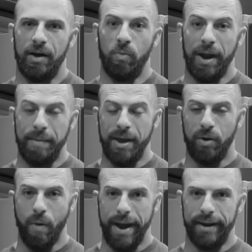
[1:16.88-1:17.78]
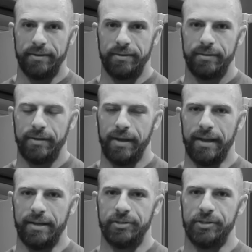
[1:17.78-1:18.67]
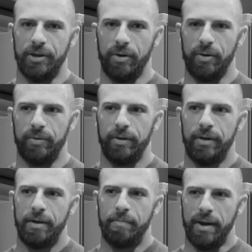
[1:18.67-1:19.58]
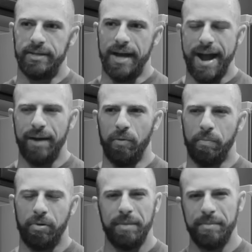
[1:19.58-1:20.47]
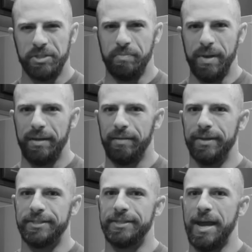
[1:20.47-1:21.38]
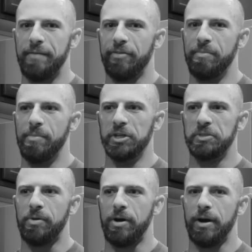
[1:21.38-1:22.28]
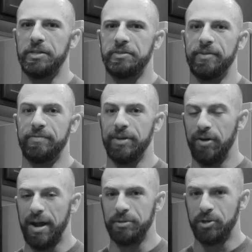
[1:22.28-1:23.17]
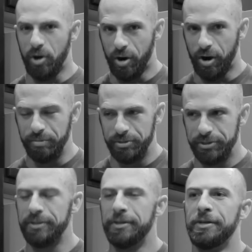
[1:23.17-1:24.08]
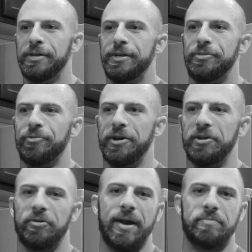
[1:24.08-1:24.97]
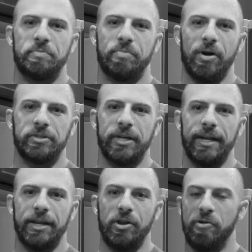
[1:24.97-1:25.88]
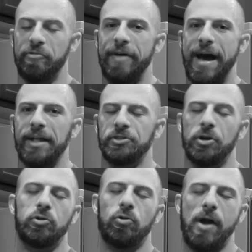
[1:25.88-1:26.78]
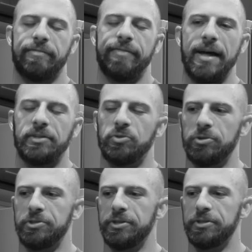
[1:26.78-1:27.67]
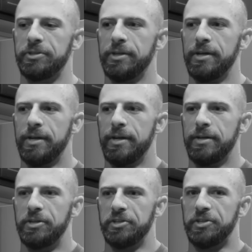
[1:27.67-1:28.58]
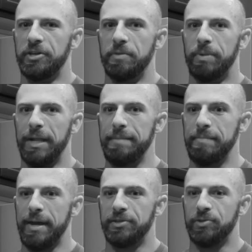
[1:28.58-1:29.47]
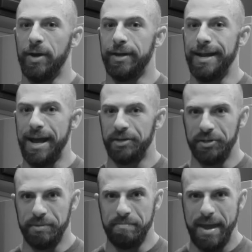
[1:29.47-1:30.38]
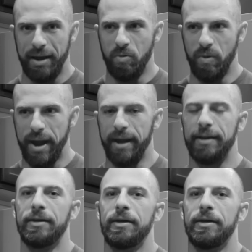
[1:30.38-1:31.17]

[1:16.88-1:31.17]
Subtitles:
when I make weight. And so my diet will pretty much be the same for the most part. It's 50 grams of carbs, 300 grams of protein, and no fats, no direct fat sources, just to deplete me so I can actually make weight.